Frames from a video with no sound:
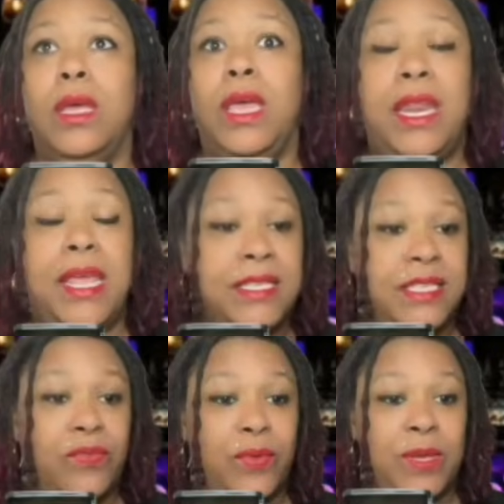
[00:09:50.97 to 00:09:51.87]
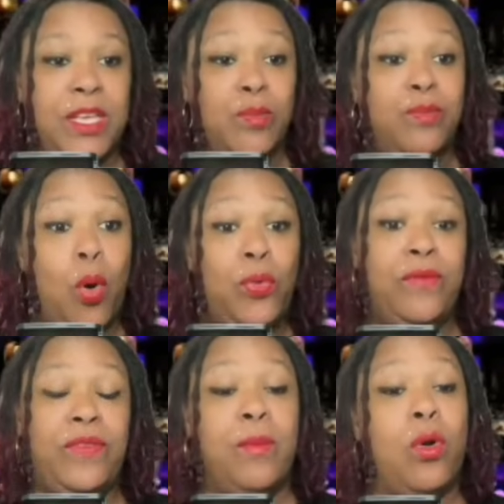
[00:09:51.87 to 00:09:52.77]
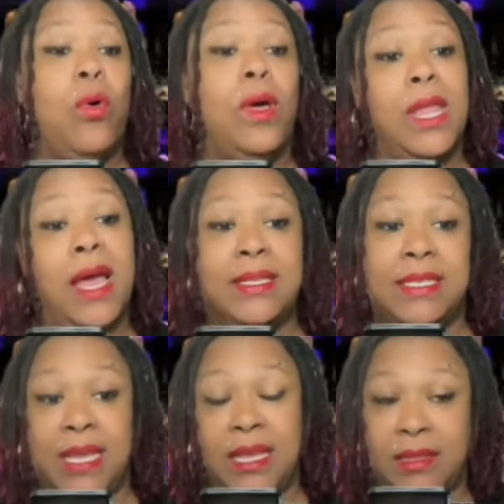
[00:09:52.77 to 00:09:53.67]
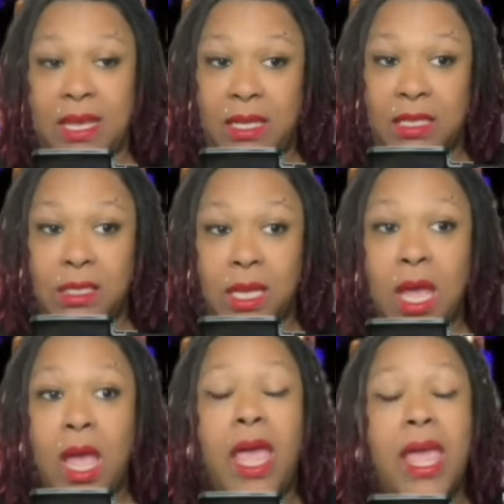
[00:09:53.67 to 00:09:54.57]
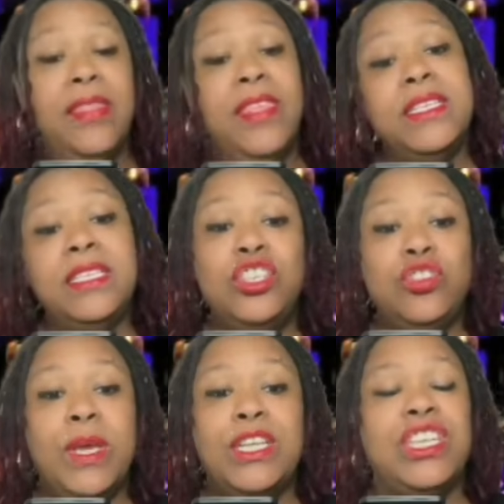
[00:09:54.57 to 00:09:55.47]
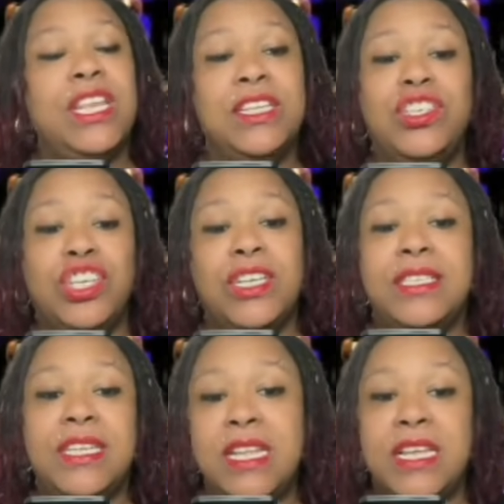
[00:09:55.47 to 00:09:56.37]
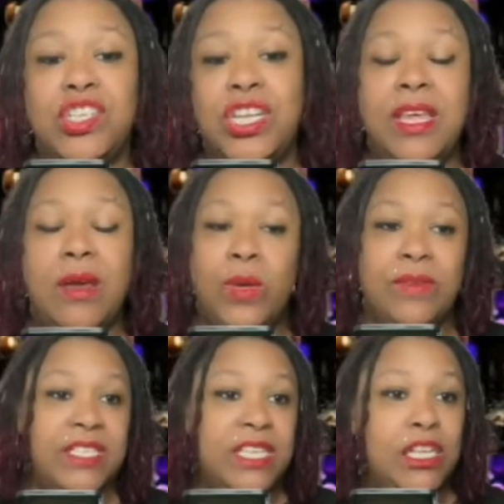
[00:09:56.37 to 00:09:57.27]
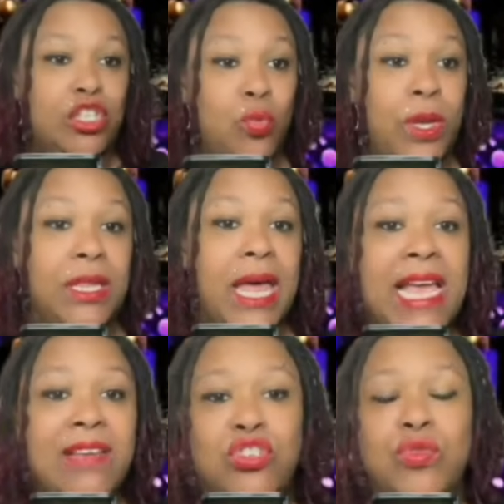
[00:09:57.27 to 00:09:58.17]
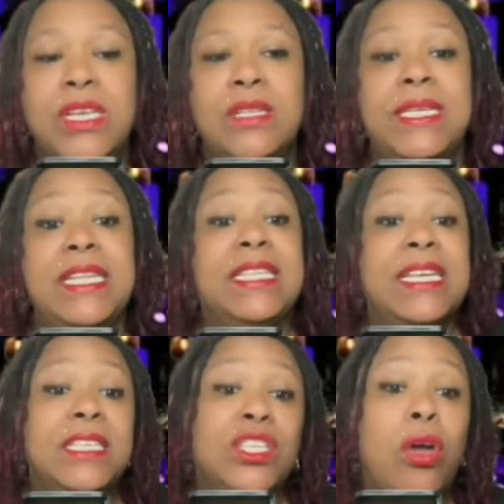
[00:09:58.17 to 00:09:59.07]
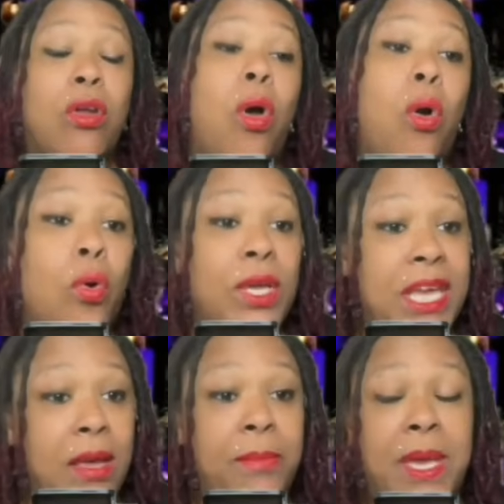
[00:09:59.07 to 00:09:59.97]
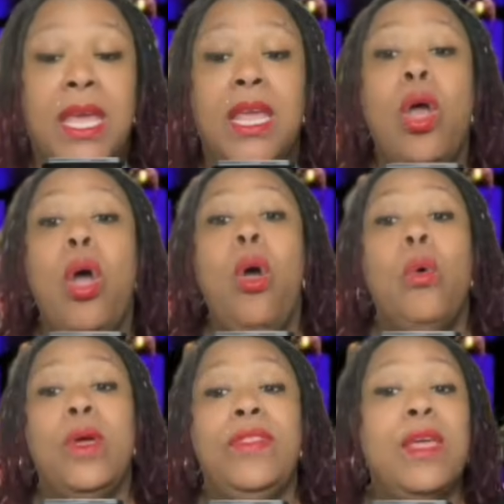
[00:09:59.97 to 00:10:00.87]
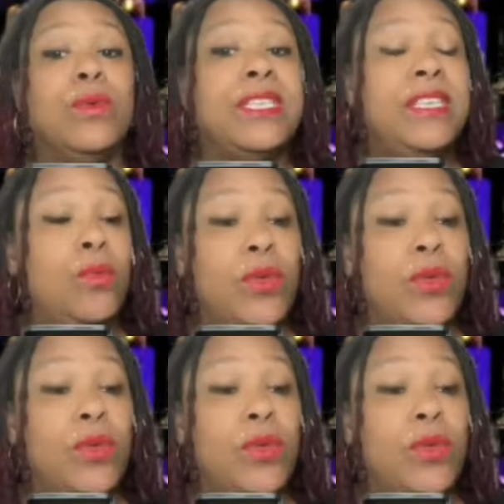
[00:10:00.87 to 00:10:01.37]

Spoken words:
it is different because both of them are online saying things. In this situation, it's just DDG that we've seen doing live streams. He did start a whole campaign when they were sick